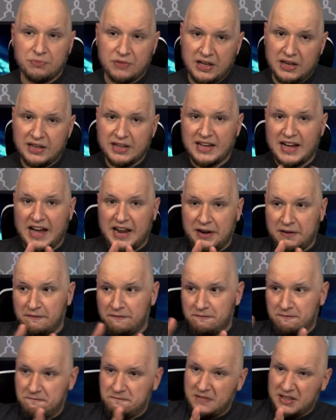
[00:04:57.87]
And it kind of
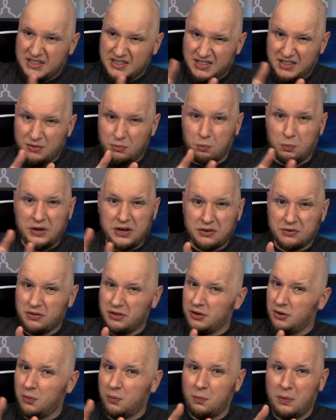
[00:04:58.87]
fits in a weird
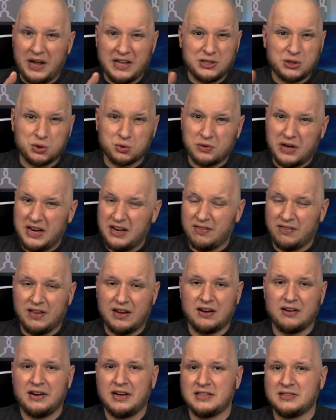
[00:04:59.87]
little wedge right in
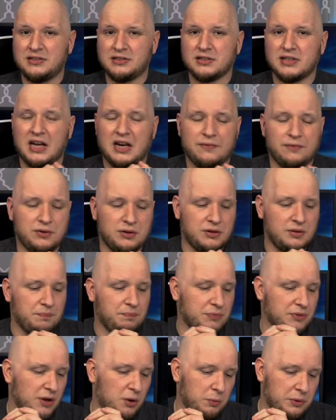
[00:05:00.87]
there. And it's just kind of
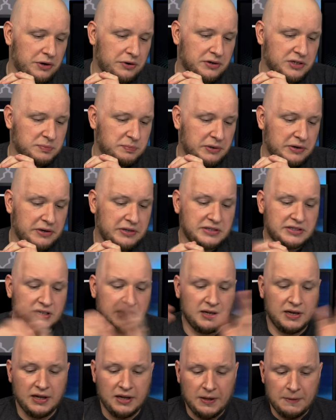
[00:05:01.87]
a, a weird experience.
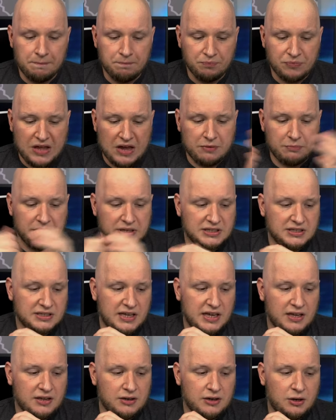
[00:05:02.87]
And everybody's
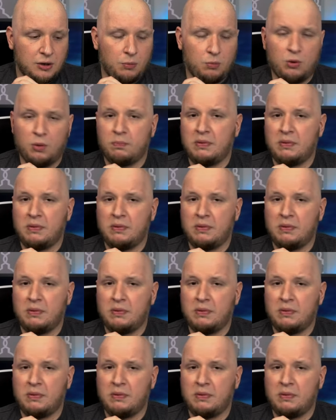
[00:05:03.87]
saying, you know, well,